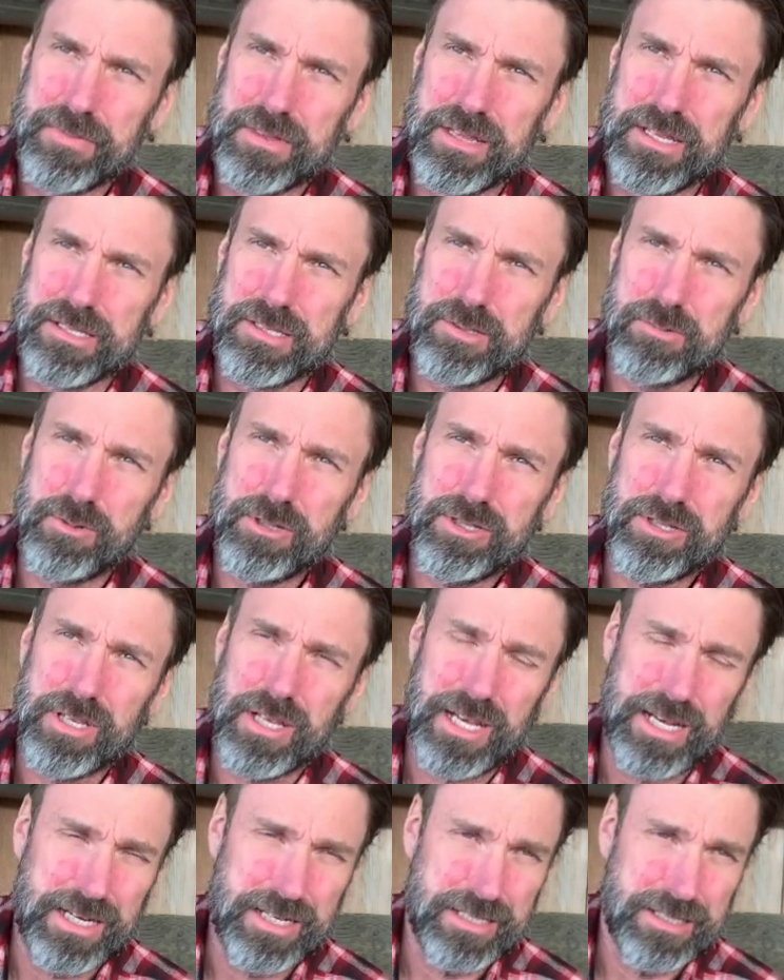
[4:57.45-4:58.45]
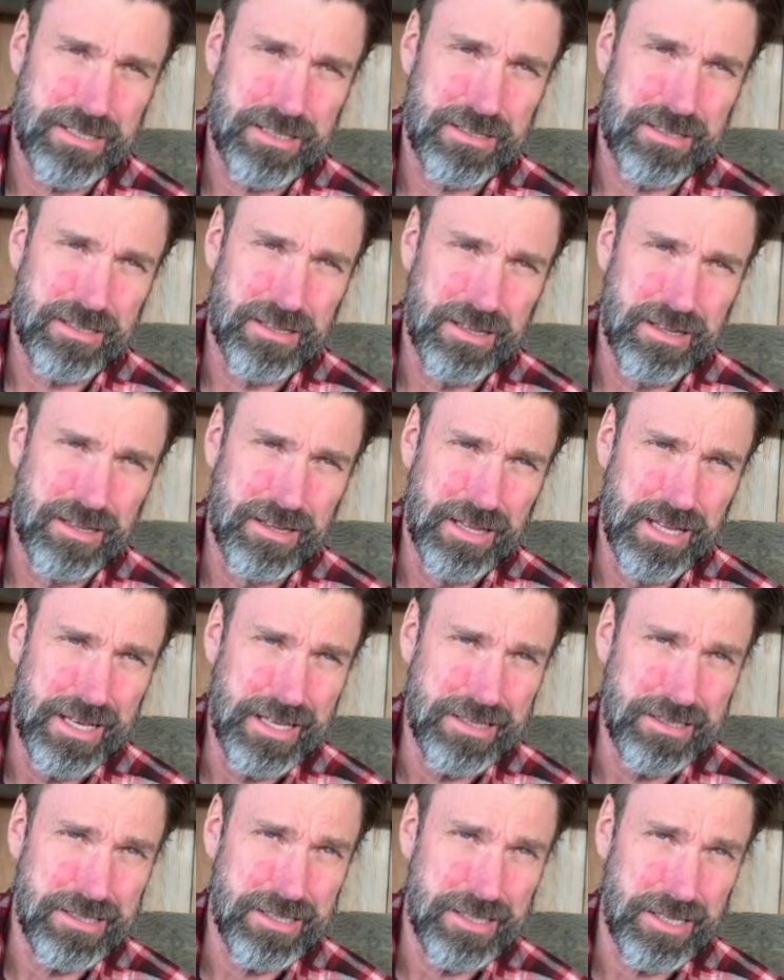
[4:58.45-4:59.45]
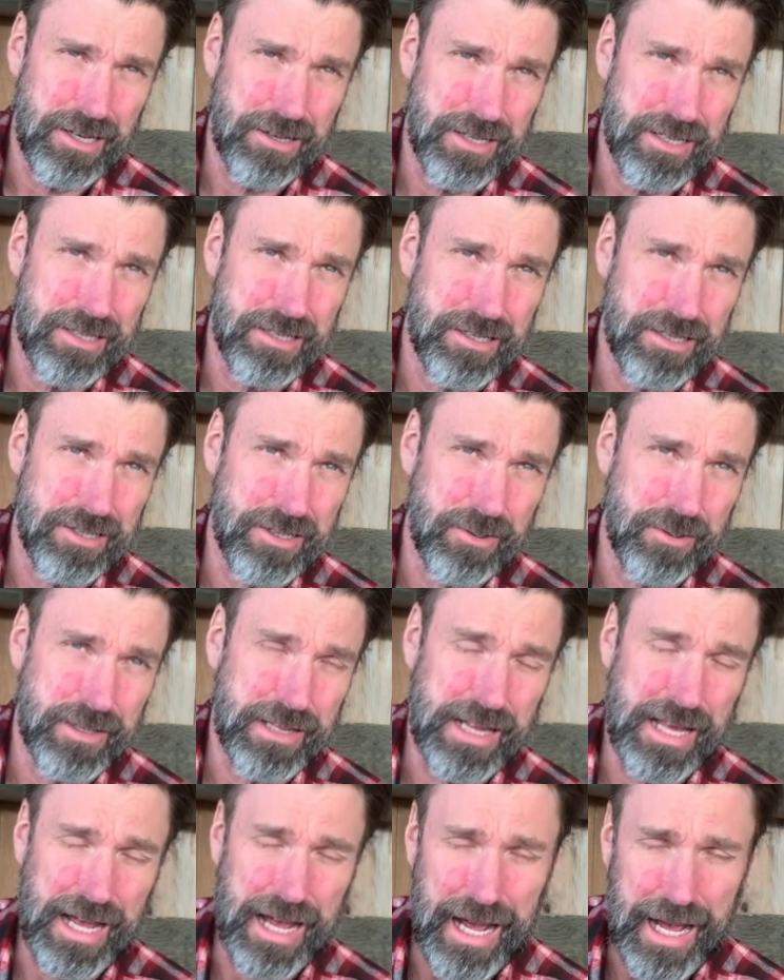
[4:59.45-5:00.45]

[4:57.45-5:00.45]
the switch light then started doing the